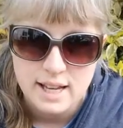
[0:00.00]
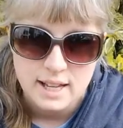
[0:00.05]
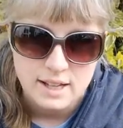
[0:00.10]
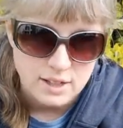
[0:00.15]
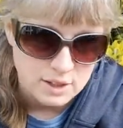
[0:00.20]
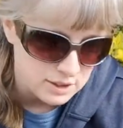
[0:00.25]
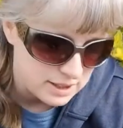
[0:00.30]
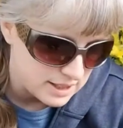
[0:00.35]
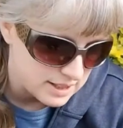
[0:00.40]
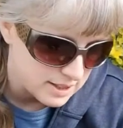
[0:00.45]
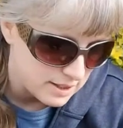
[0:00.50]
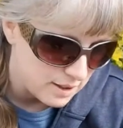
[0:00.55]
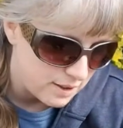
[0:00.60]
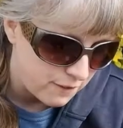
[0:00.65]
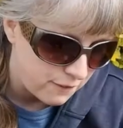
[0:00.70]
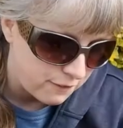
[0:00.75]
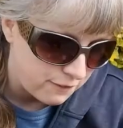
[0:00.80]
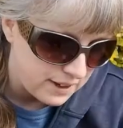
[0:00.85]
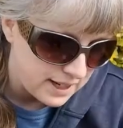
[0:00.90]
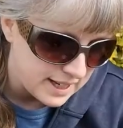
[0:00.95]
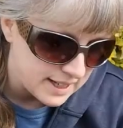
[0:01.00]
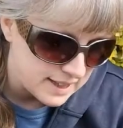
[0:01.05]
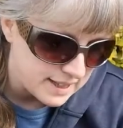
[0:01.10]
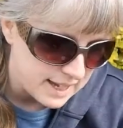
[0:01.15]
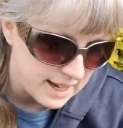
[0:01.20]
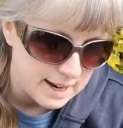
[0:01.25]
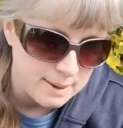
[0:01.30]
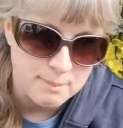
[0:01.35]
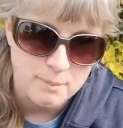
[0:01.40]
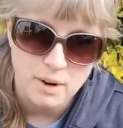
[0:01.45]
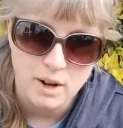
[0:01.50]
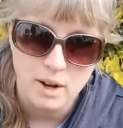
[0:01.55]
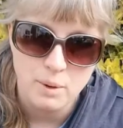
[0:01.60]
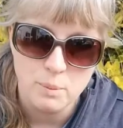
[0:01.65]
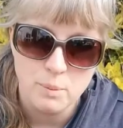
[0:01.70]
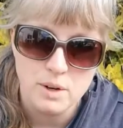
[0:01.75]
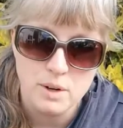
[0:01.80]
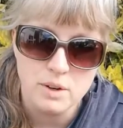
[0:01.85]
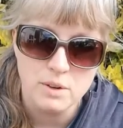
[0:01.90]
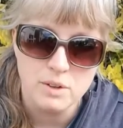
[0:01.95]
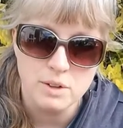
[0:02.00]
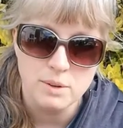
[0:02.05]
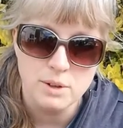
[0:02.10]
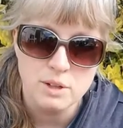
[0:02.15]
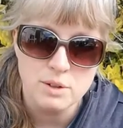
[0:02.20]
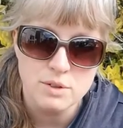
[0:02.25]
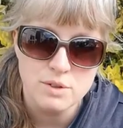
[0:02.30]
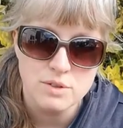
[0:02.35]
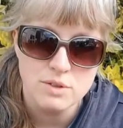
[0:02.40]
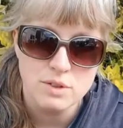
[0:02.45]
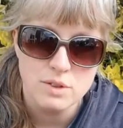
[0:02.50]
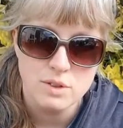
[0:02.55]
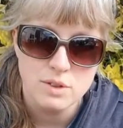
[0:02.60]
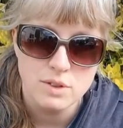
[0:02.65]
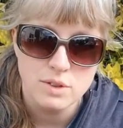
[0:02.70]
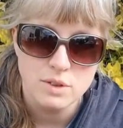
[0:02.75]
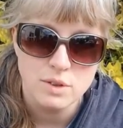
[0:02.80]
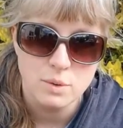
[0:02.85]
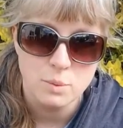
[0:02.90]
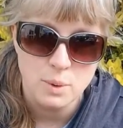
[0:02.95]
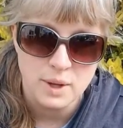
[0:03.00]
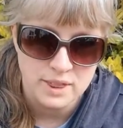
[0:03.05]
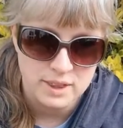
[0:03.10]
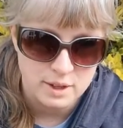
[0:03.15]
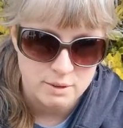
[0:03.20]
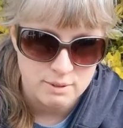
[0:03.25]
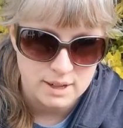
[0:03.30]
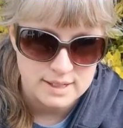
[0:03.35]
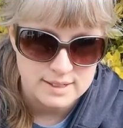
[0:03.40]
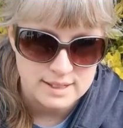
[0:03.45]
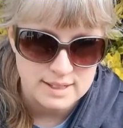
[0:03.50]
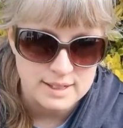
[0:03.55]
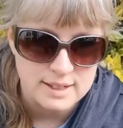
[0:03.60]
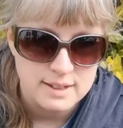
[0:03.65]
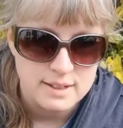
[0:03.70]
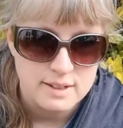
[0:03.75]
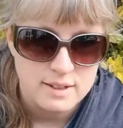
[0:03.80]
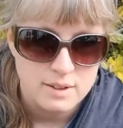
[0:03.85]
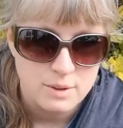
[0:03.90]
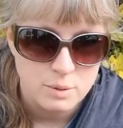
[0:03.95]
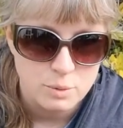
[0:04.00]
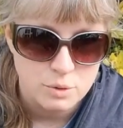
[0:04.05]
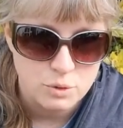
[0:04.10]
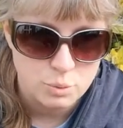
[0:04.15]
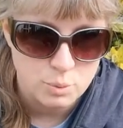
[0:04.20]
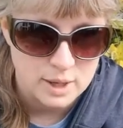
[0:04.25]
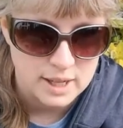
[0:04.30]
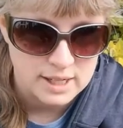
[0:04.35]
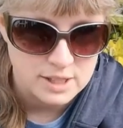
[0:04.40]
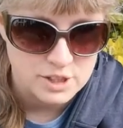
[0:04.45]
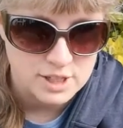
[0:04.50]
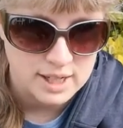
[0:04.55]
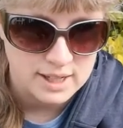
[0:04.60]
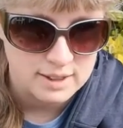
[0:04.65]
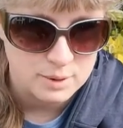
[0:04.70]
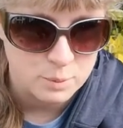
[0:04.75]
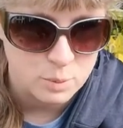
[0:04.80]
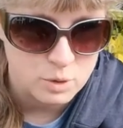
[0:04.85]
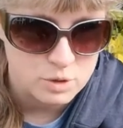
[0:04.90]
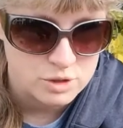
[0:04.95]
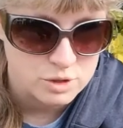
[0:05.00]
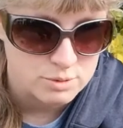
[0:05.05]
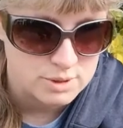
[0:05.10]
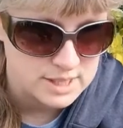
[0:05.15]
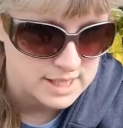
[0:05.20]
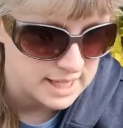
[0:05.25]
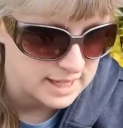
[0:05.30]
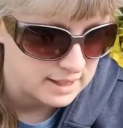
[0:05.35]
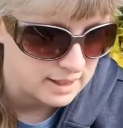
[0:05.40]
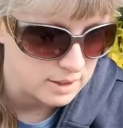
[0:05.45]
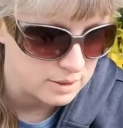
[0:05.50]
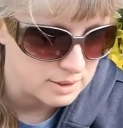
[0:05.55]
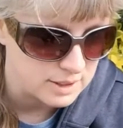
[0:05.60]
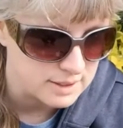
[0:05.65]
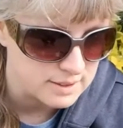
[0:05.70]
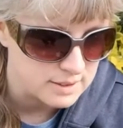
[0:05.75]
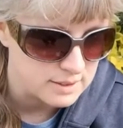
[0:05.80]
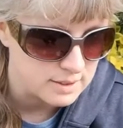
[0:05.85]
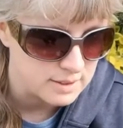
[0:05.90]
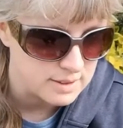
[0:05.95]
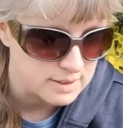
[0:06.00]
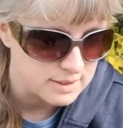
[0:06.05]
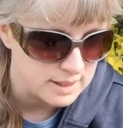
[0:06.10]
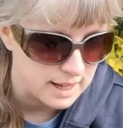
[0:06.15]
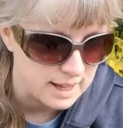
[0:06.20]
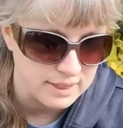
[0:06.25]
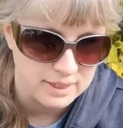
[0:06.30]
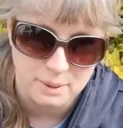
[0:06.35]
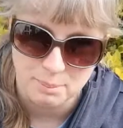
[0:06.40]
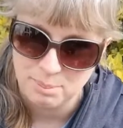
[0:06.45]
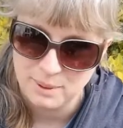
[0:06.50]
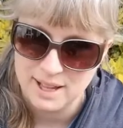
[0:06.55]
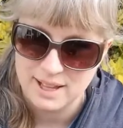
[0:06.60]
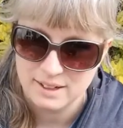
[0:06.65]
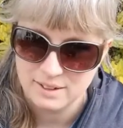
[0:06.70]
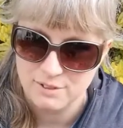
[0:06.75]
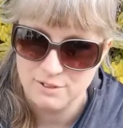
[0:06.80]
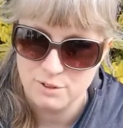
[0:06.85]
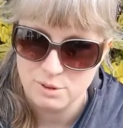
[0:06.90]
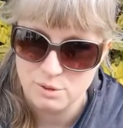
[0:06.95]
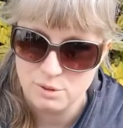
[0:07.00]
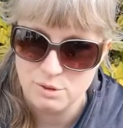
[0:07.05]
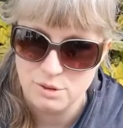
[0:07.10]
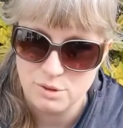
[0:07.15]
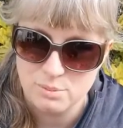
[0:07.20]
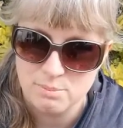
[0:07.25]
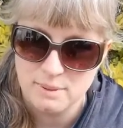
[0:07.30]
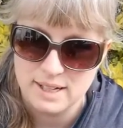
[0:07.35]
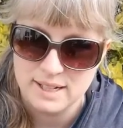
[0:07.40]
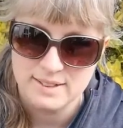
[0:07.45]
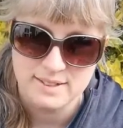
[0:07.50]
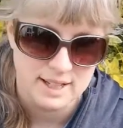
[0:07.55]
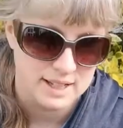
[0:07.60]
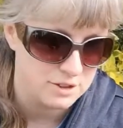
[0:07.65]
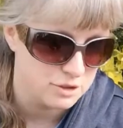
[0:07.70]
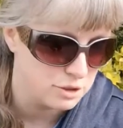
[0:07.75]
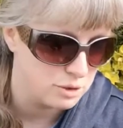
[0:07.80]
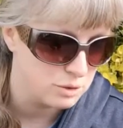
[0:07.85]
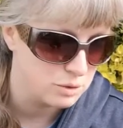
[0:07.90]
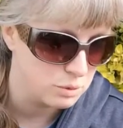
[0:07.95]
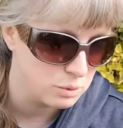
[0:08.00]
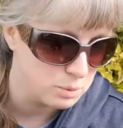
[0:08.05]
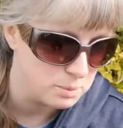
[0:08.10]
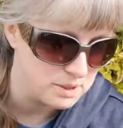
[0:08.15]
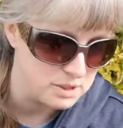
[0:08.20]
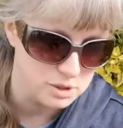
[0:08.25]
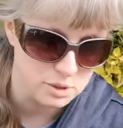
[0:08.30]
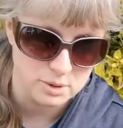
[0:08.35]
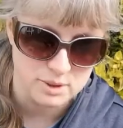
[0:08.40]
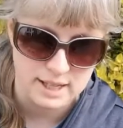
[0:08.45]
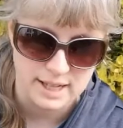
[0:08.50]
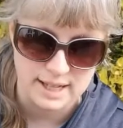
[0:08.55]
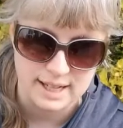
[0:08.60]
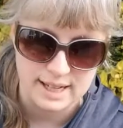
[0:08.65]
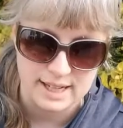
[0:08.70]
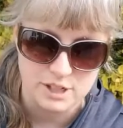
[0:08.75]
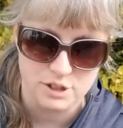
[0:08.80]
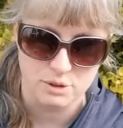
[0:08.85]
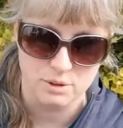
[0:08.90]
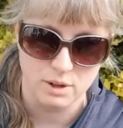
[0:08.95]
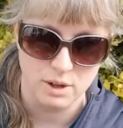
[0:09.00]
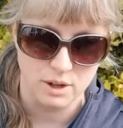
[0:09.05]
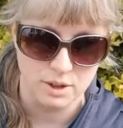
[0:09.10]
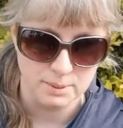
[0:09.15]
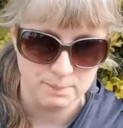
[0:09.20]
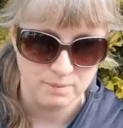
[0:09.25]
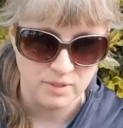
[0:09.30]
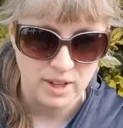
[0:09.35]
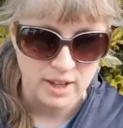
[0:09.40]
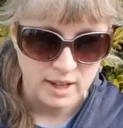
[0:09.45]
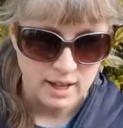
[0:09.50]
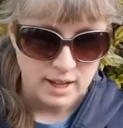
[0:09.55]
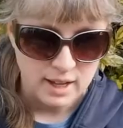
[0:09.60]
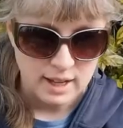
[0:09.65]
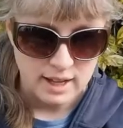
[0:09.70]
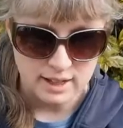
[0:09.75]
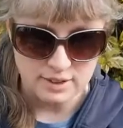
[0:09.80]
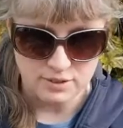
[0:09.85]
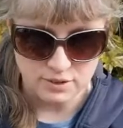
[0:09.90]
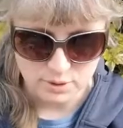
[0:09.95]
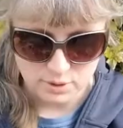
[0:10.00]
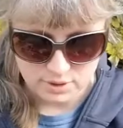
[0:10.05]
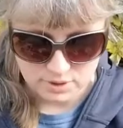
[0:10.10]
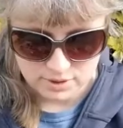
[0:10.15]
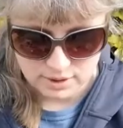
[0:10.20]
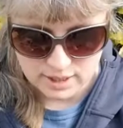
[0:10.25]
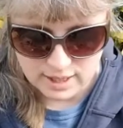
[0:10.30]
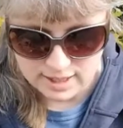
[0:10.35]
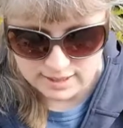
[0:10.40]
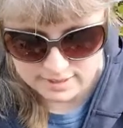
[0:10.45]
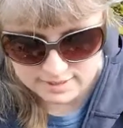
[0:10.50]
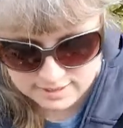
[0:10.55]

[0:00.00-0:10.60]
you need to feed them, and we're going to use, when they're ready, swell gel, the water retaining crystals, and the plant food. Mix that through. So we'll be doing that later on. As soon as the garden